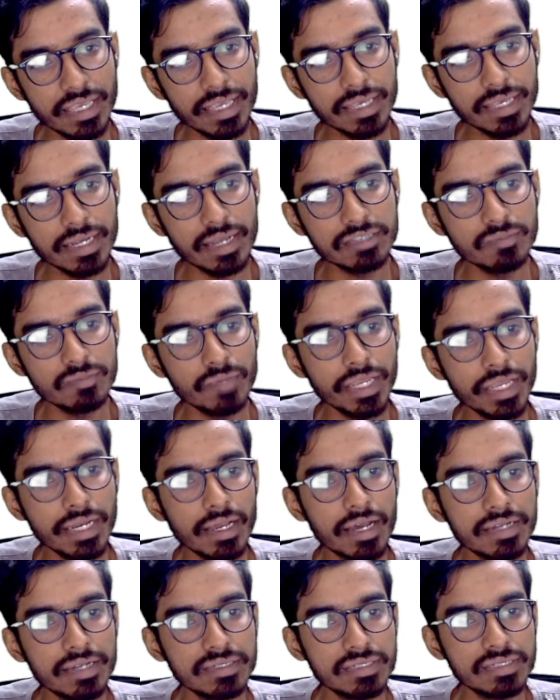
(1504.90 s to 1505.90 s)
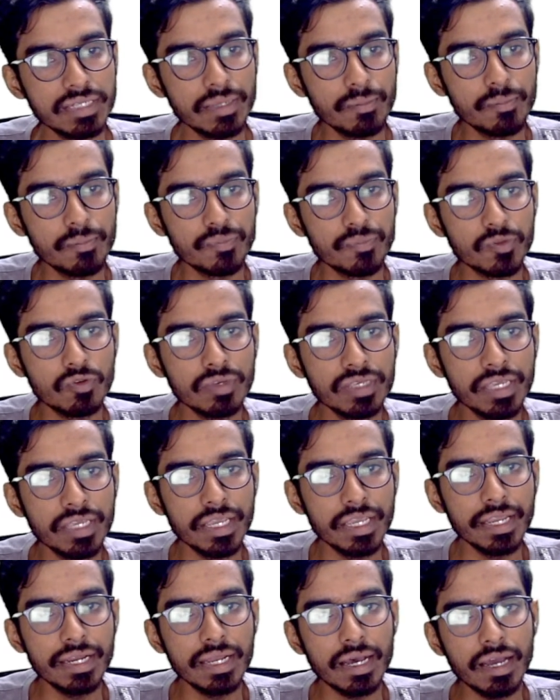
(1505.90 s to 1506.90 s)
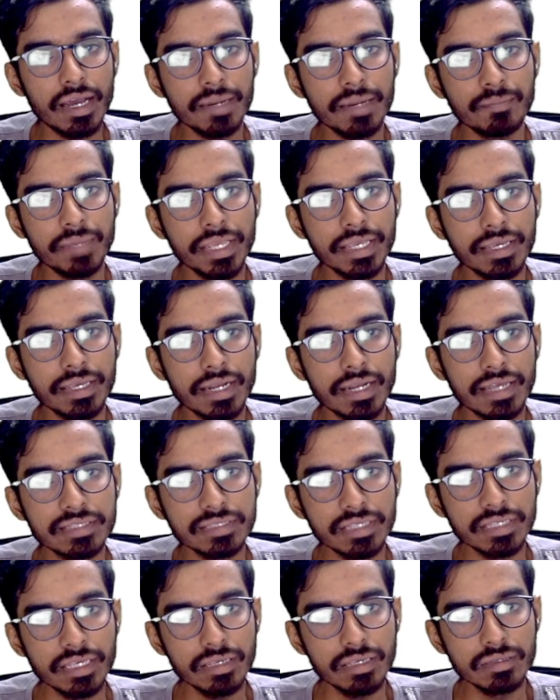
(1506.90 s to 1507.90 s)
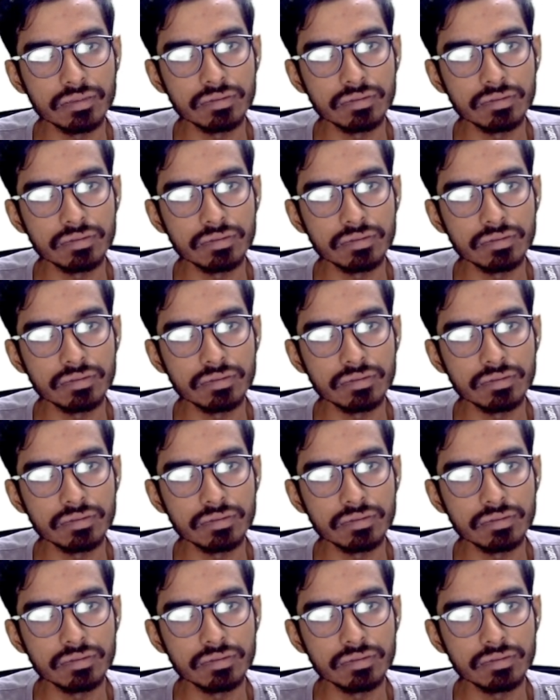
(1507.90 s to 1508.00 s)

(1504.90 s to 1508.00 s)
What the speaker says: cross B dot C. So A dot B cross C